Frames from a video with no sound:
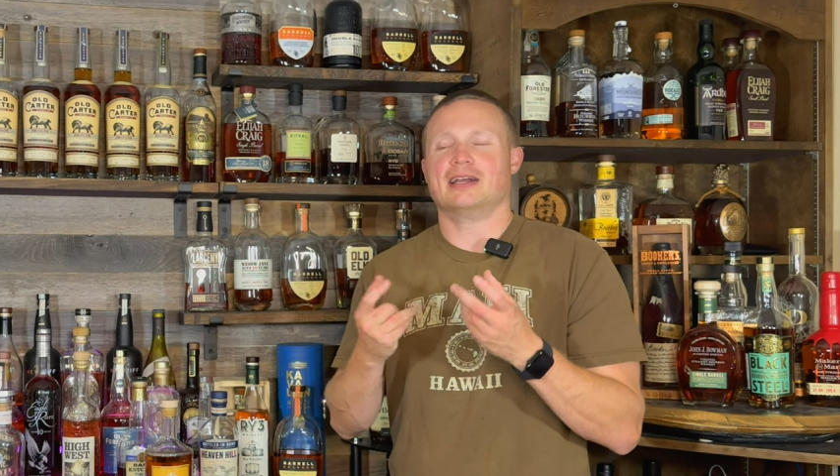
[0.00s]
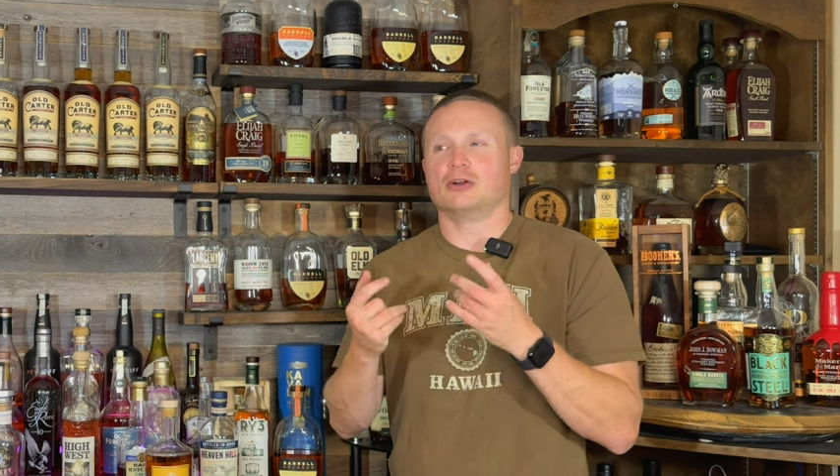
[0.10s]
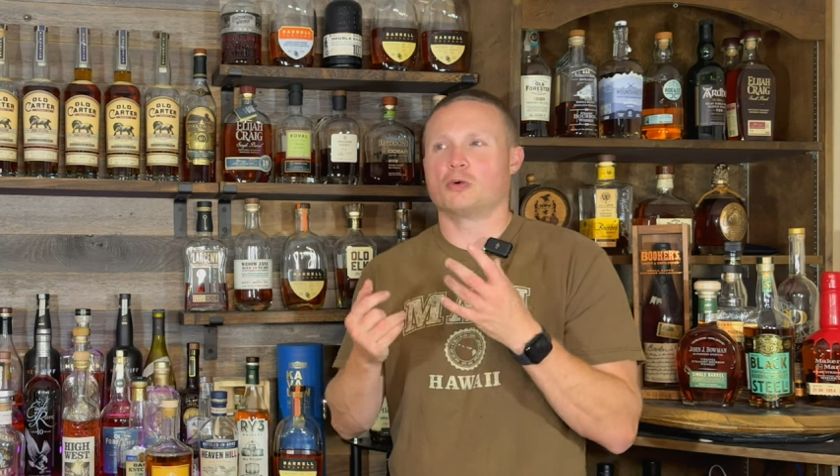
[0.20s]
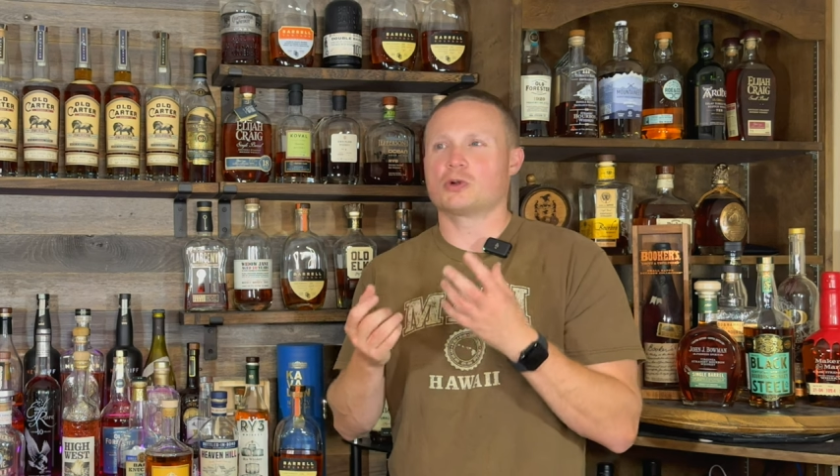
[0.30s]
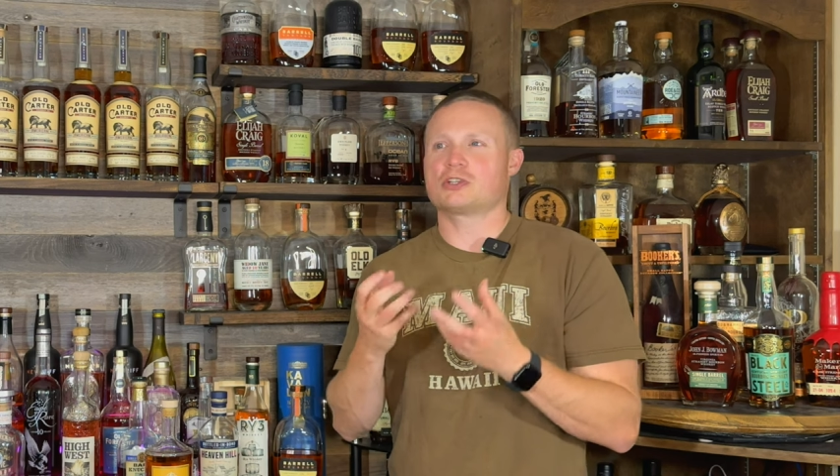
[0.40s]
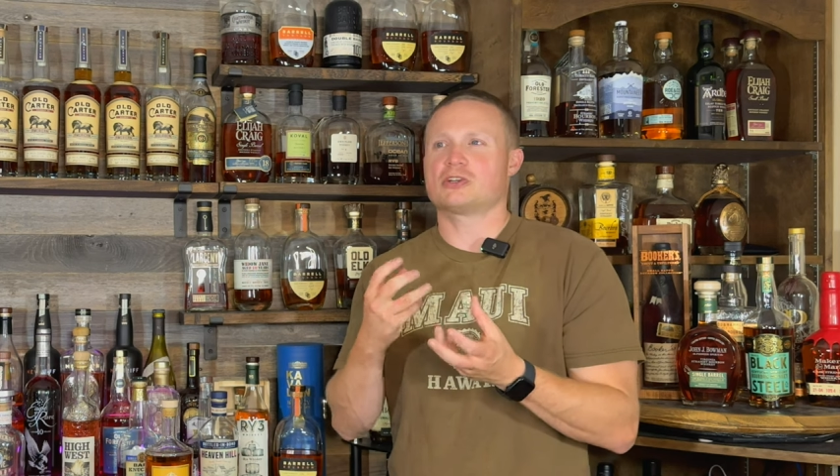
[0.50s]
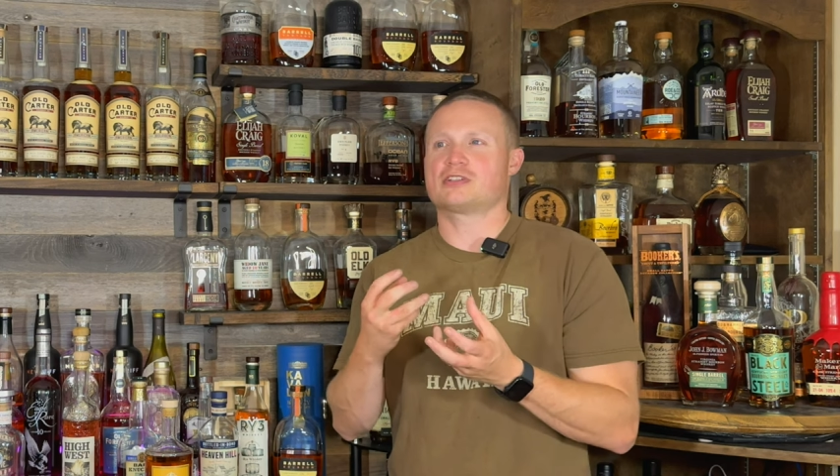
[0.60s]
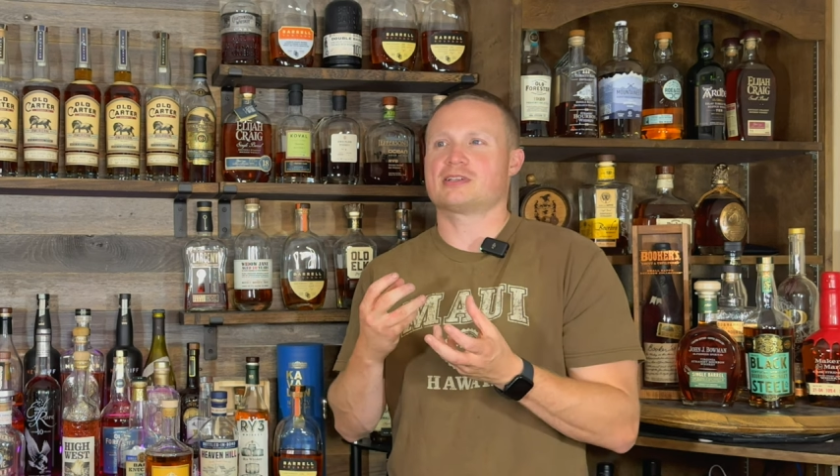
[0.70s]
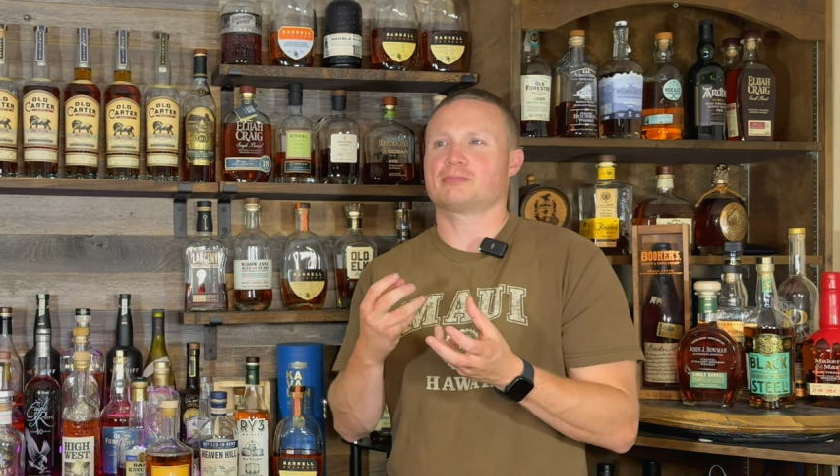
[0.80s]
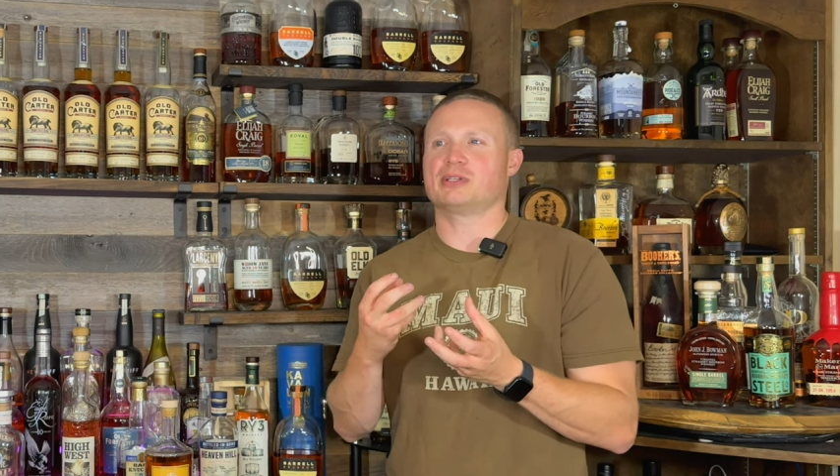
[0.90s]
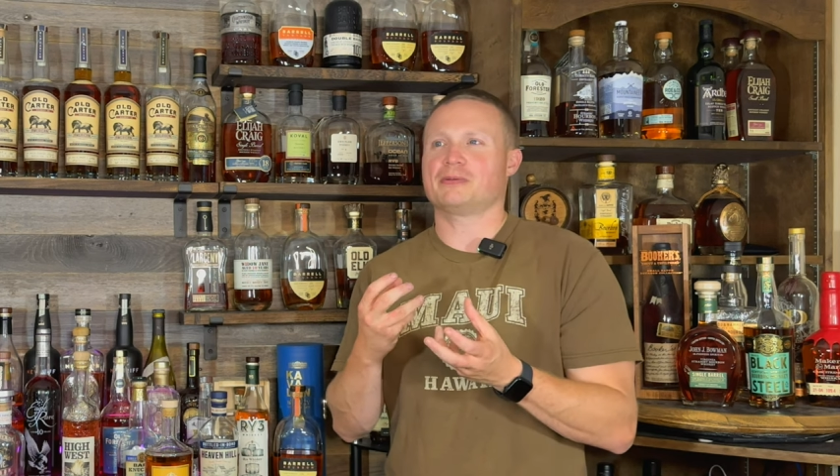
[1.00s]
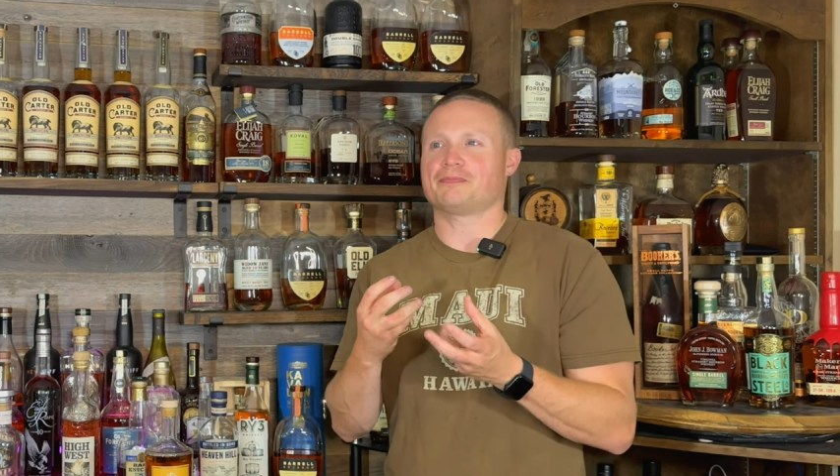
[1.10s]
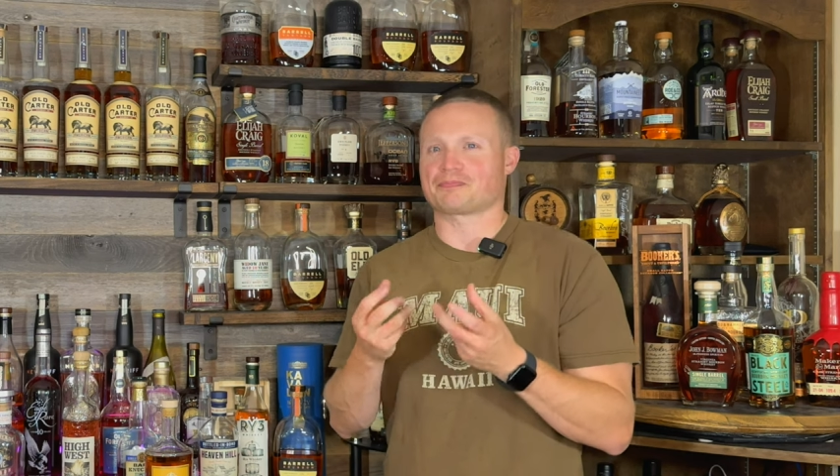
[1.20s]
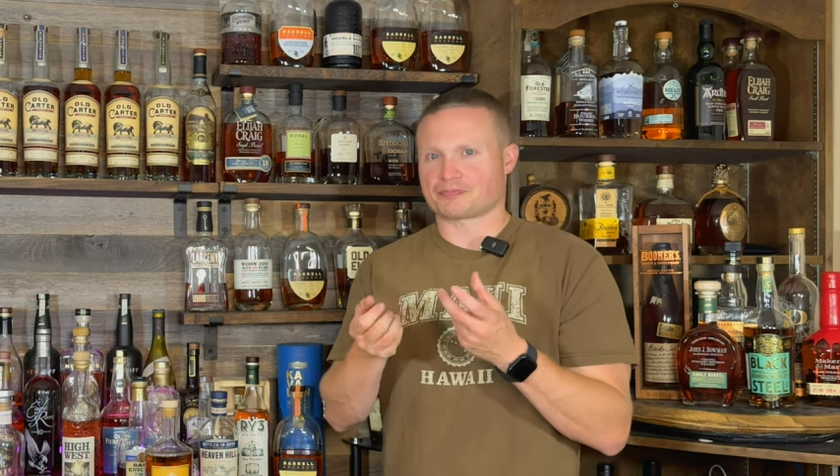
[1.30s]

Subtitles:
an orchard or something